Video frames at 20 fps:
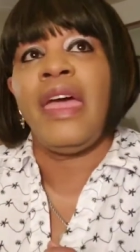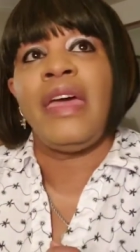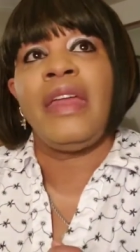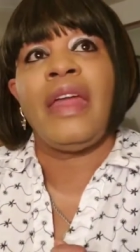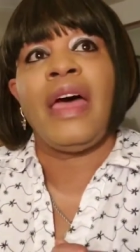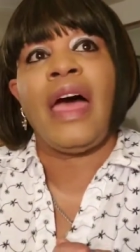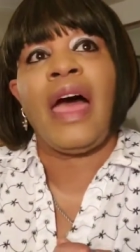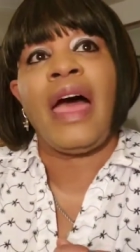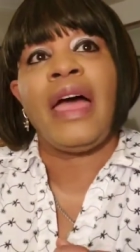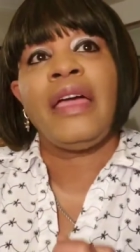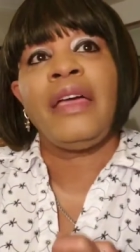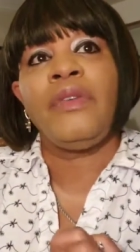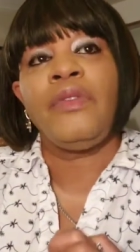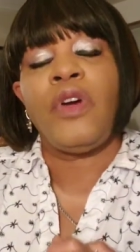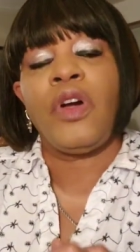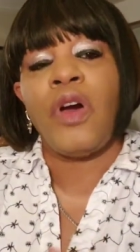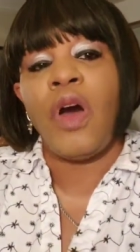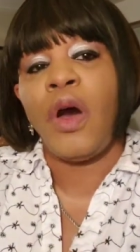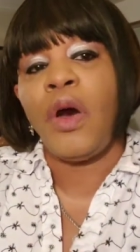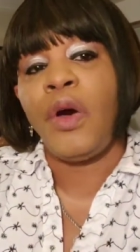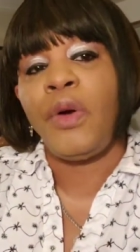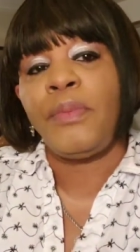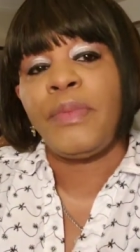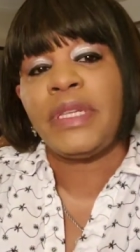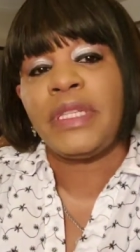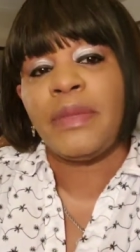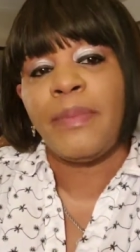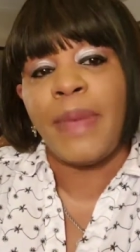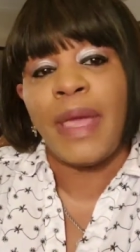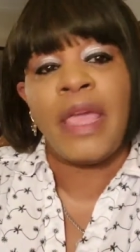And I called
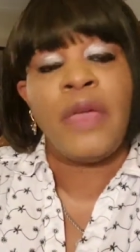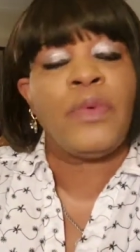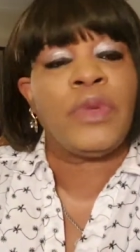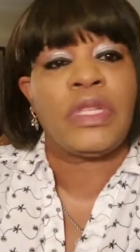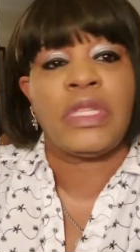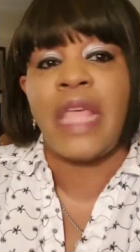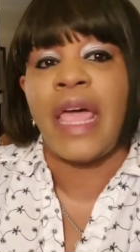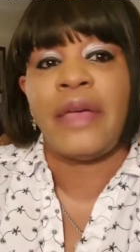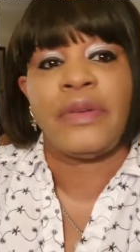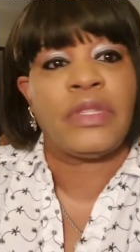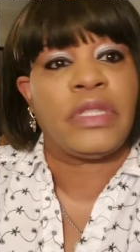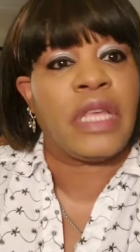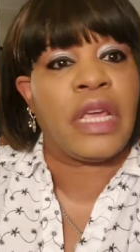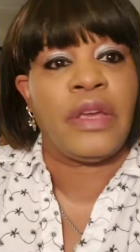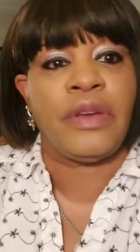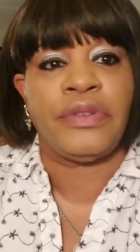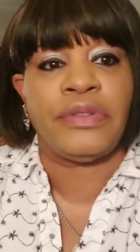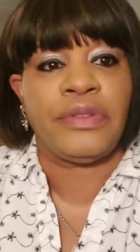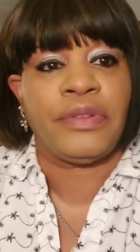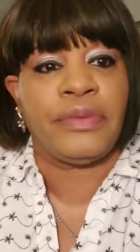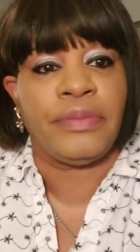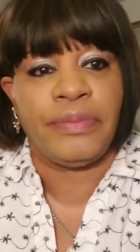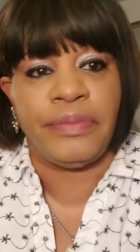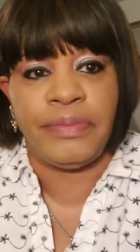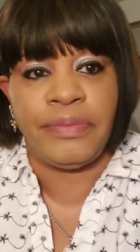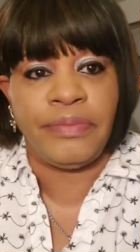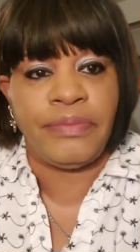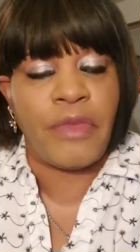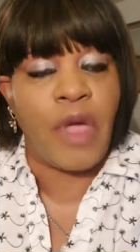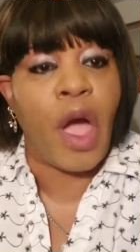Mr. Man. He was downstairs.
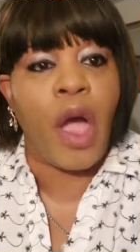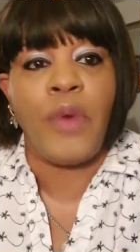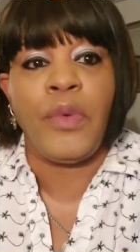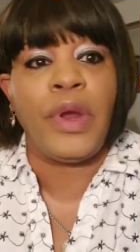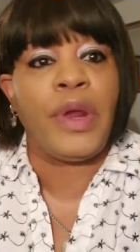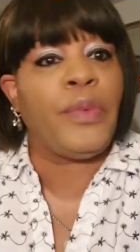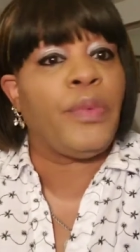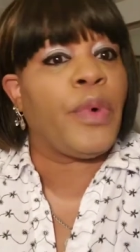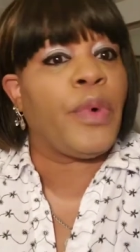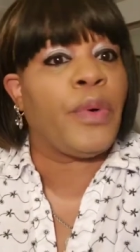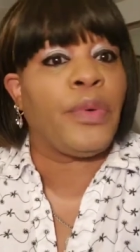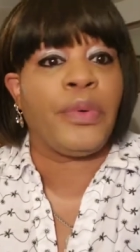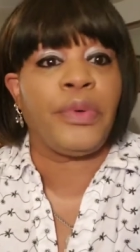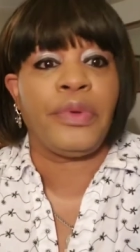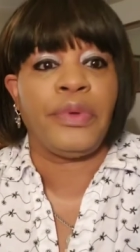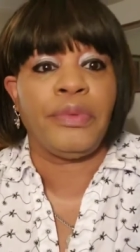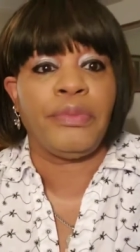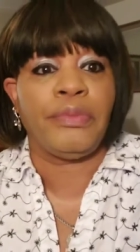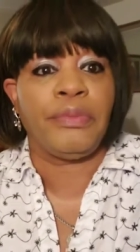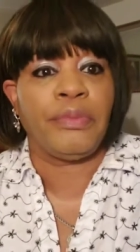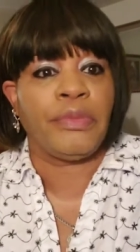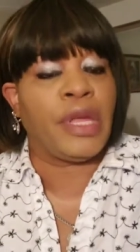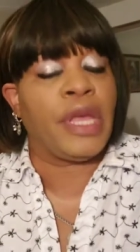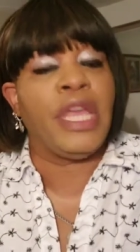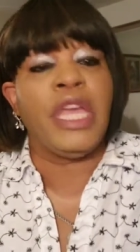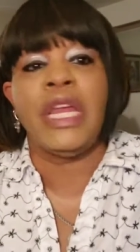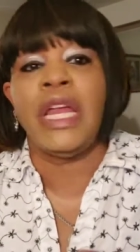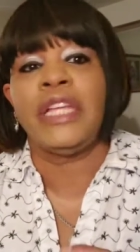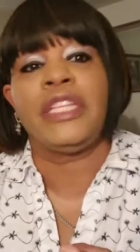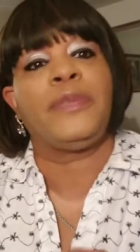I already woke.
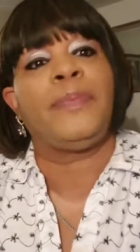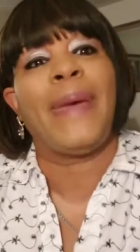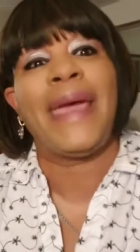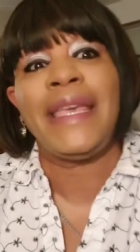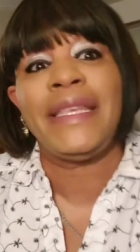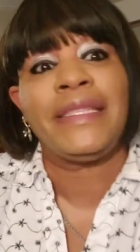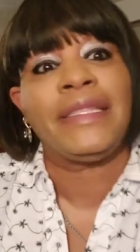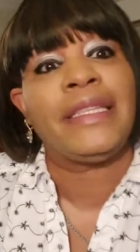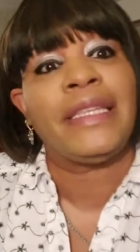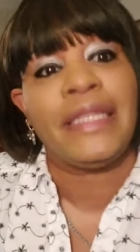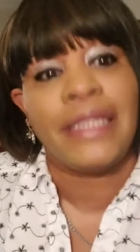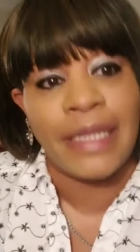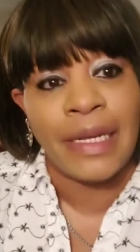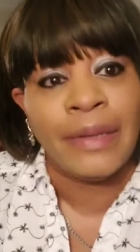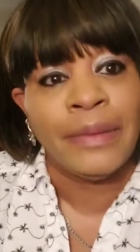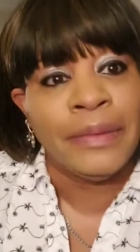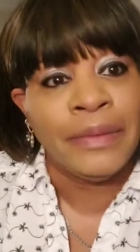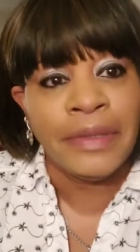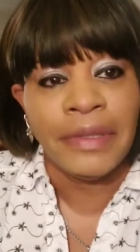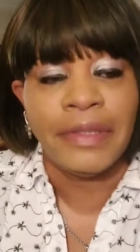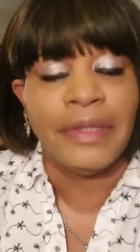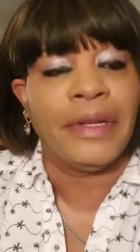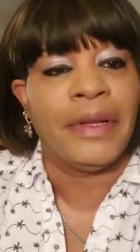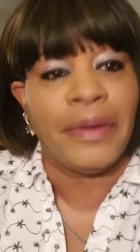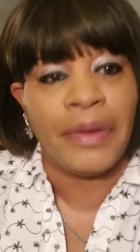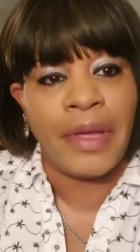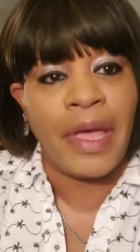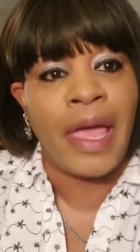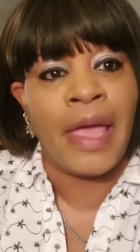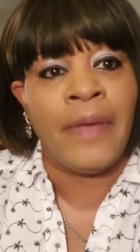He done spaced it too.
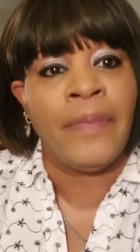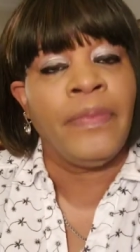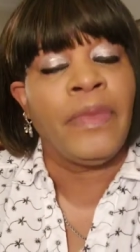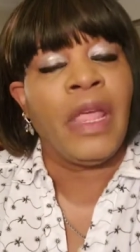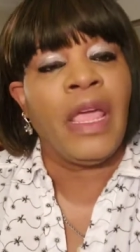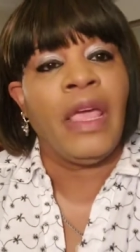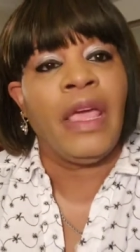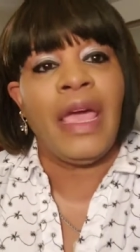Okay.